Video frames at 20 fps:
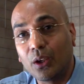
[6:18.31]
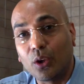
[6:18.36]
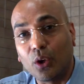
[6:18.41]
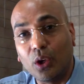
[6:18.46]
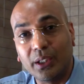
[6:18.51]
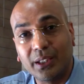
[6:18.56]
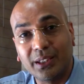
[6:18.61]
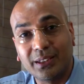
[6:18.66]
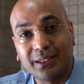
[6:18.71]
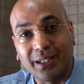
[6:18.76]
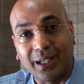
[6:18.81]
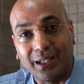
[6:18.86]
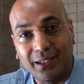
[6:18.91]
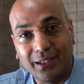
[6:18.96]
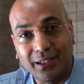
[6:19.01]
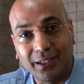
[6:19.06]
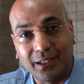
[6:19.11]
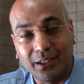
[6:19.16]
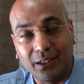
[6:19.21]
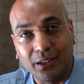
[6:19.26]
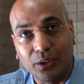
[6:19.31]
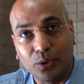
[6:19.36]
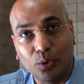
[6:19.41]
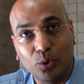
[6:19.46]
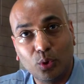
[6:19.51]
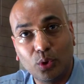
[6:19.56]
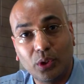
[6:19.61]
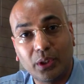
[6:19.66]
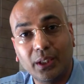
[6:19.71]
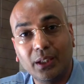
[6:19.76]
called a silent killer, you
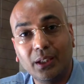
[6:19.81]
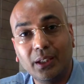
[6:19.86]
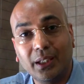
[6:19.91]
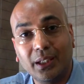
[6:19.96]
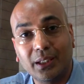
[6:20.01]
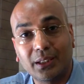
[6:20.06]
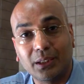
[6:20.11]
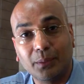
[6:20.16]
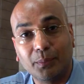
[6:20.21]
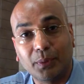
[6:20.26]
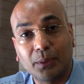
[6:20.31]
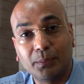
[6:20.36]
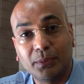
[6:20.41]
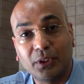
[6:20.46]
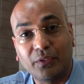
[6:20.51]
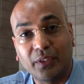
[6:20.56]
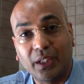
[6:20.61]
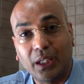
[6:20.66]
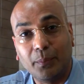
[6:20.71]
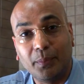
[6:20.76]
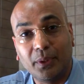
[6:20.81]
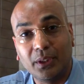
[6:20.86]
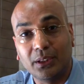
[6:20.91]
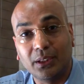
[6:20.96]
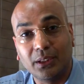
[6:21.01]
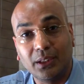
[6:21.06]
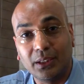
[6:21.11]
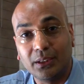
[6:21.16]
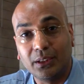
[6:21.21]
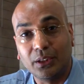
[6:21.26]
don't really get symptoms of
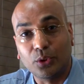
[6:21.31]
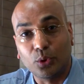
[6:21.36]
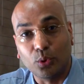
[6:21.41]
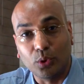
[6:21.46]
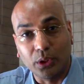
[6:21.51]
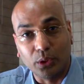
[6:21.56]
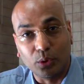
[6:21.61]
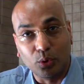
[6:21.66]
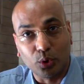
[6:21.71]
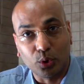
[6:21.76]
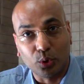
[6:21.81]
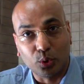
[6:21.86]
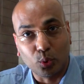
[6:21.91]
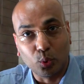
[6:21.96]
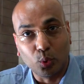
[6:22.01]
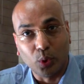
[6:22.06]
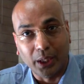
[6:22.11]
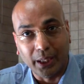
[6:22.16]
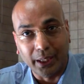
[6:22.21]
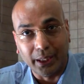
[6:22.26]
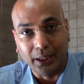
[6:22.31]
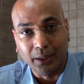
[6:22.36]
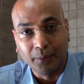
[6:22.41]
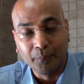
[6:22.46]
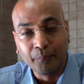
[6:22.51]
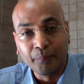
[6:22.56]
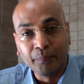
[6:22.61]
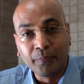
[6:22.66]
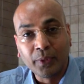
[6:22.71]
diabetes unless the sugar goes too high